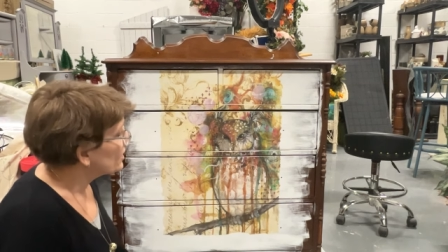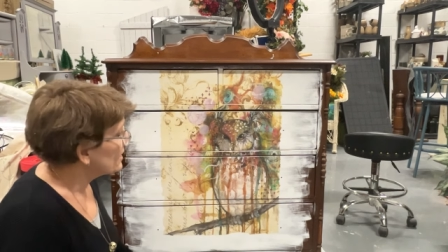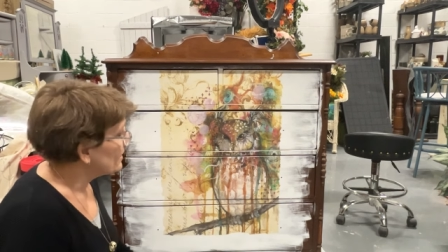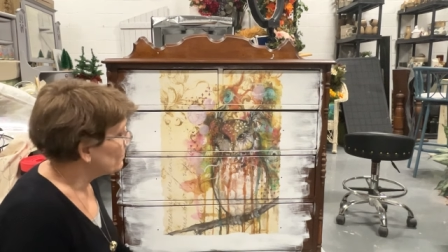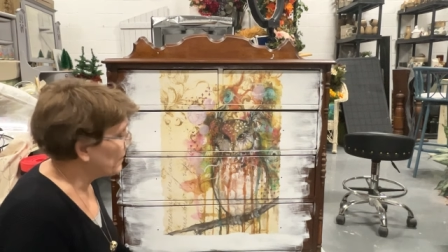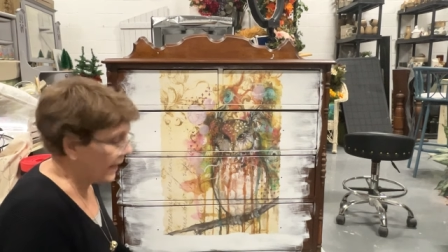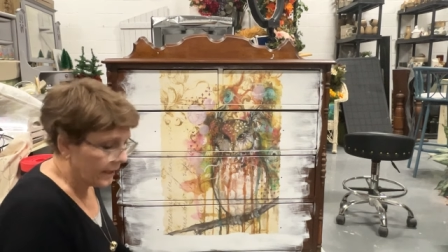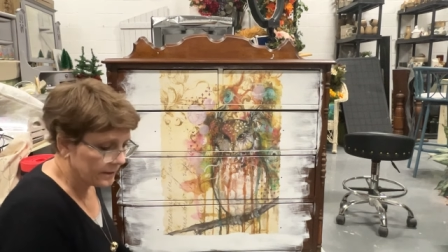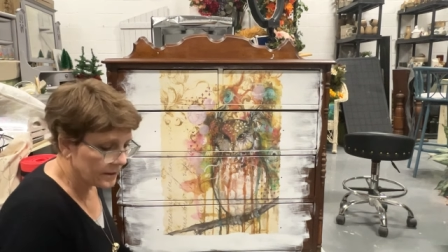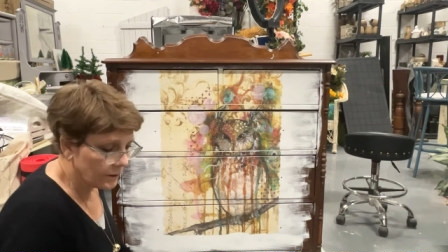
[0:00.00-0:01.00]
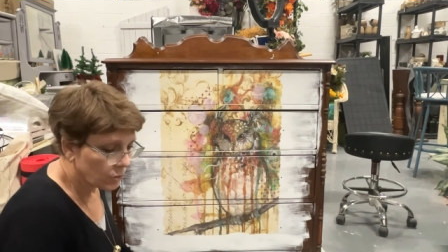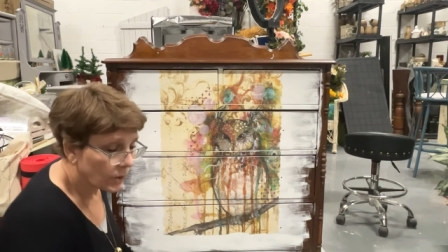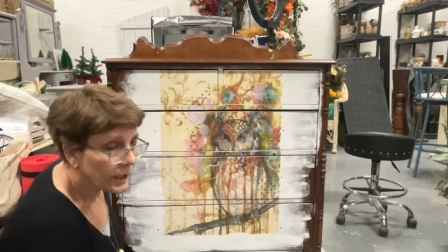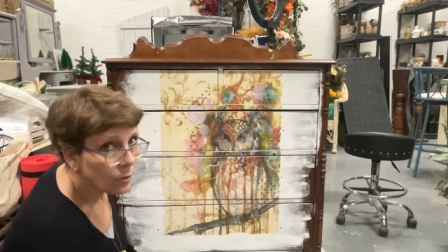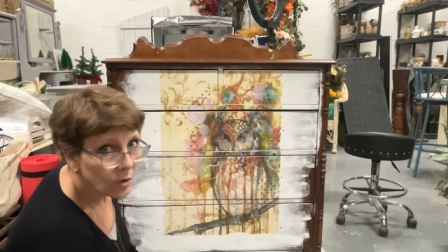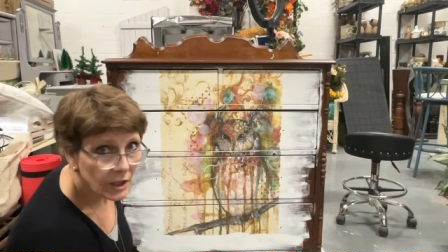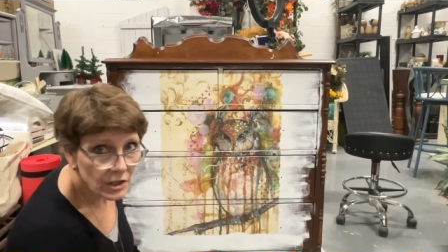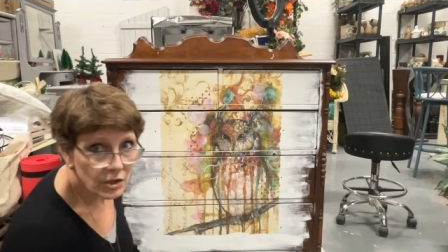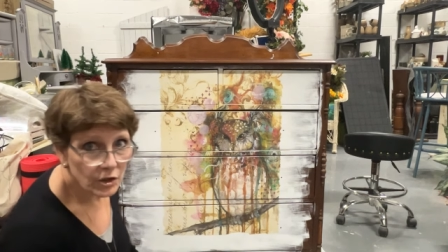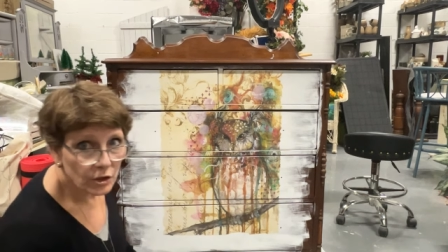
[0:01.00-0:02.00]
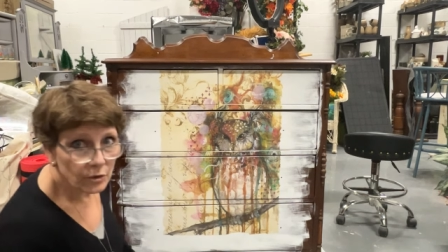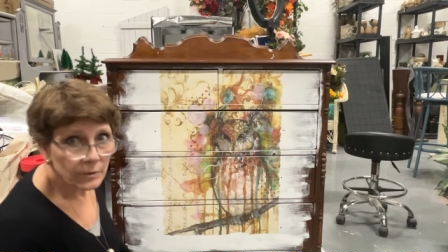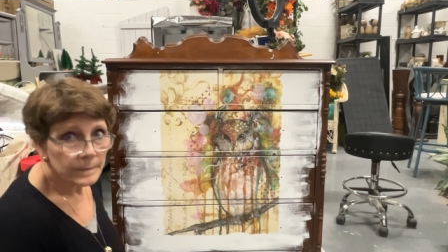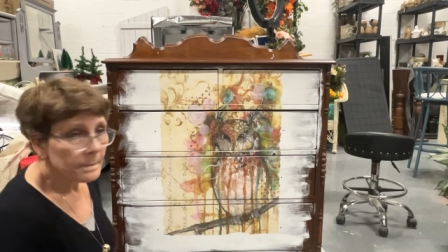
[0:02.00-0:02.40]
to impact it. What I want to do,